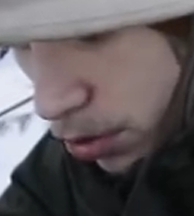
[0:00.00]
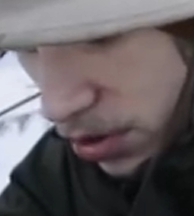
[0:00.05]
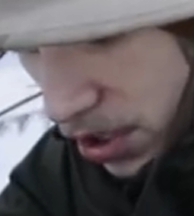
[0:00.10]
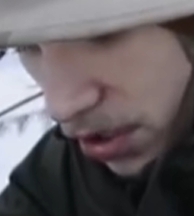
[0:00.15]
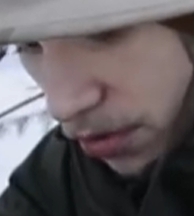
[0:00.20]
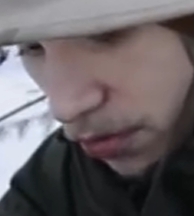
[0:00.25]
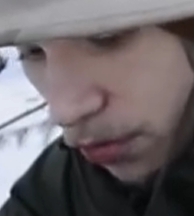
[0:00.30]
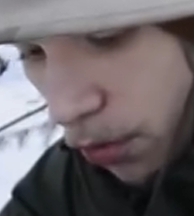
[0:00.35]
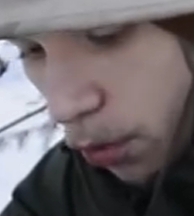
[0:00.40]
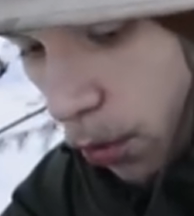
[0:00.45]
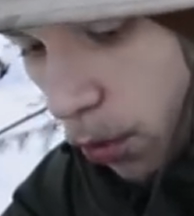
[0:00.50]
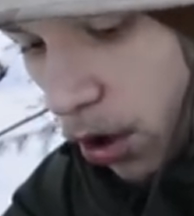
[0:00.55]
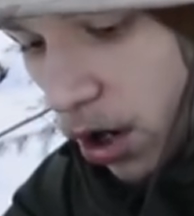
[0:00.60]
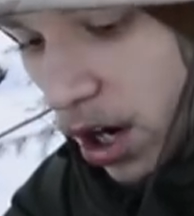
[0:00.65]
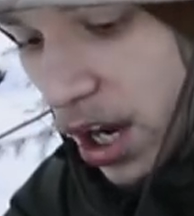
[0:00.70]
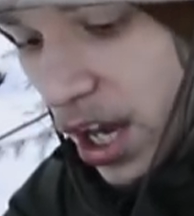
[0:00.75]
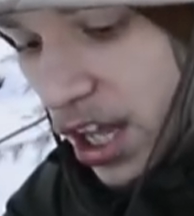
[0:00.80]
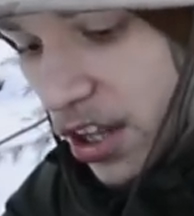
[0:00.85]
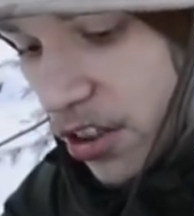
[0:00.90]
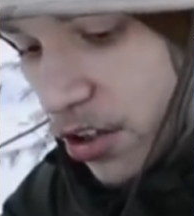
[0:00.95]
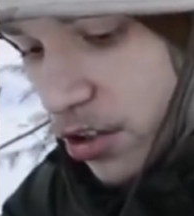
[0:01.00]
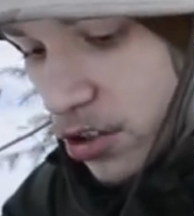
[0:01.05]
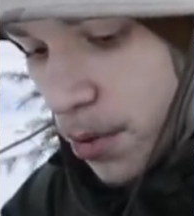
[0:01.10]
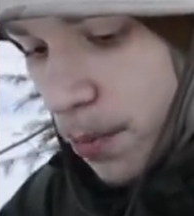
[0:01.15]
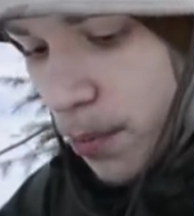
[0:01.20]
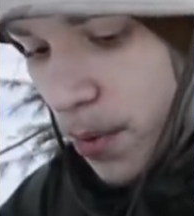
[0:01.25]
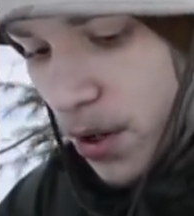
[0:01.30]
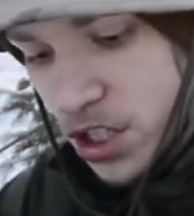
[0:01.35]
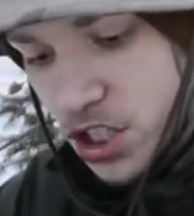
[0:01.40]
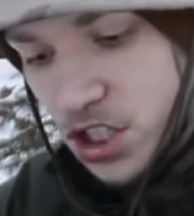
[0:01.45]
use it for. There's a
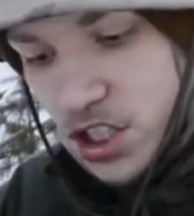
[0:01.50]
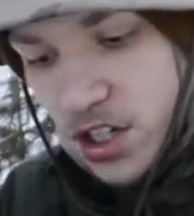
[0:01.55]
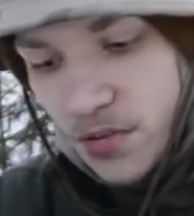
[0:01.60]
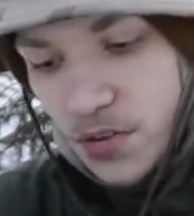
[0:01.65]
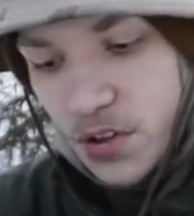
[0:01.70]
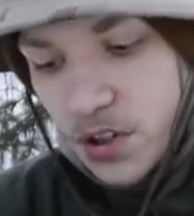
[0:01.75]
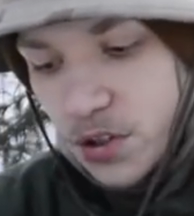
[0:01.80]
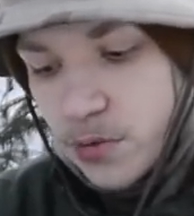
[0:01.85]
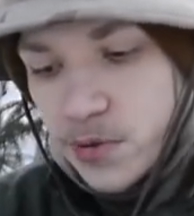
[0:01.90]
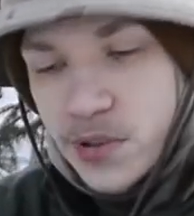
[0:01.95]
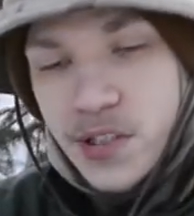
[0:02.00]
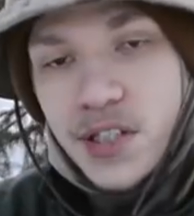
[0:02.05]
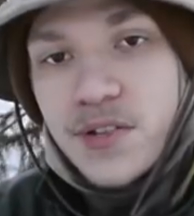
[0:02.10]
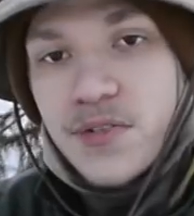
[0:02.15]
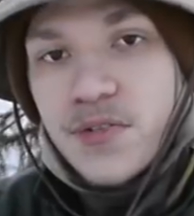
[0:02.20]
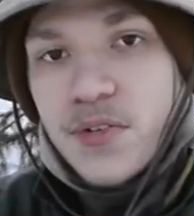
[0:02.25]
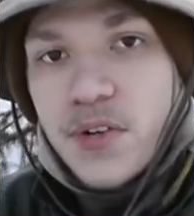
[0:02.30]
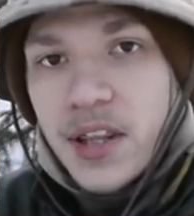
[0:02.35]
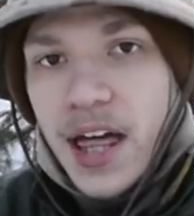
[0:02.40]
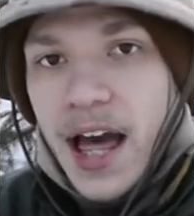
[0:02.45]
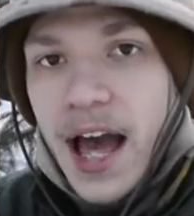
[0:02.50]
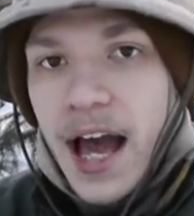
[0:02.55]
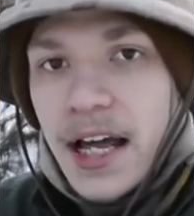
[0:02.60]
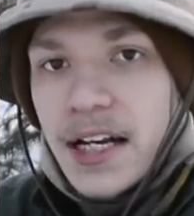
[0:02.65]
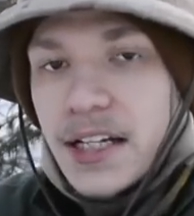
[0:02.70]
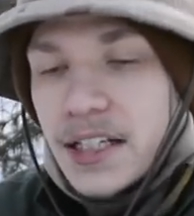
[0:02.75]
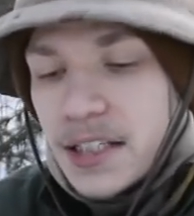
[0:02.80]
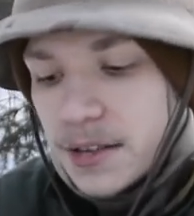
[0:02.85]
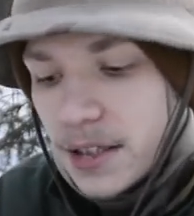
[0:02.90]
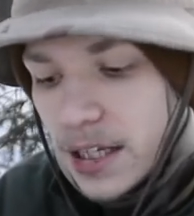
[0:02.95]
bunch of different uses for
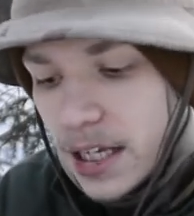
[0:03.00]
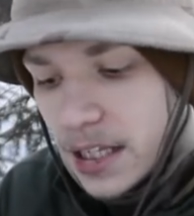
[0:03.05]
that.